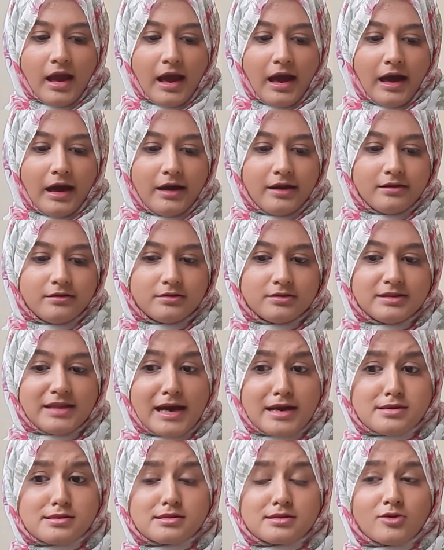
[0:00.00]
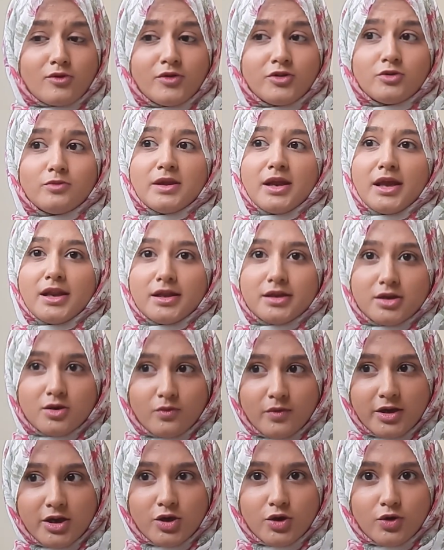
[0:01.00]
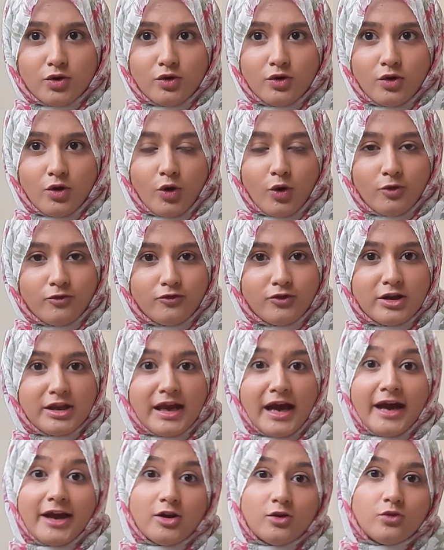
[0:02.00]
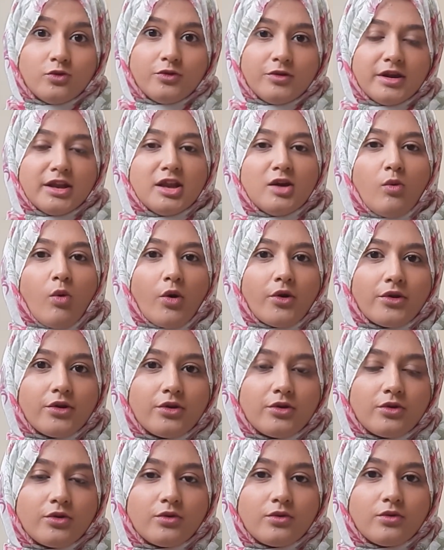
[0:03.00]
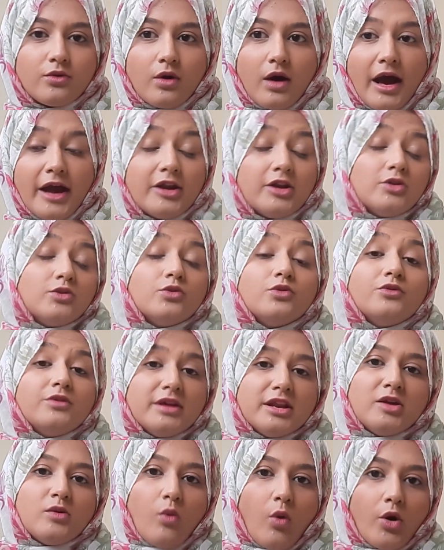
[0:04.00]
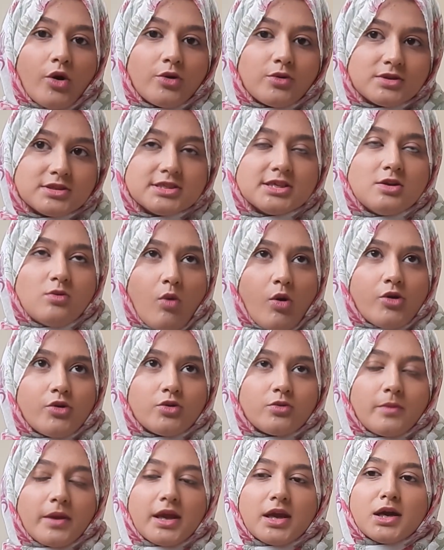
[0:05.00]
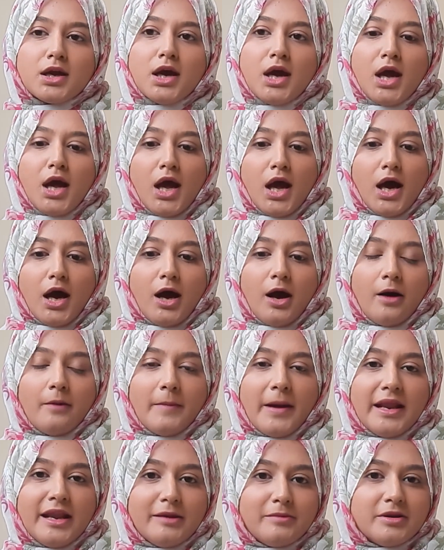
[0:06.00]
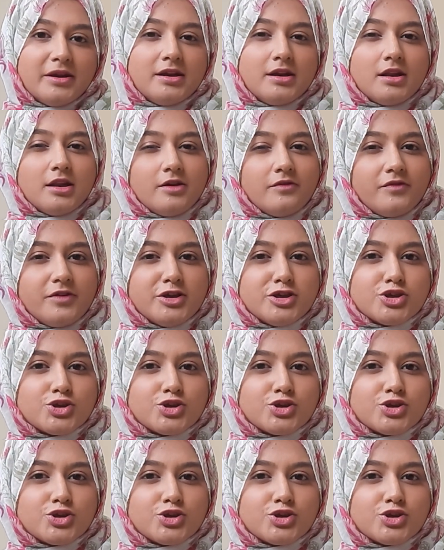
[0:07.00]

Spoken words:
and that's going to be another video. Hopefully, I do really want to make my labor and delivery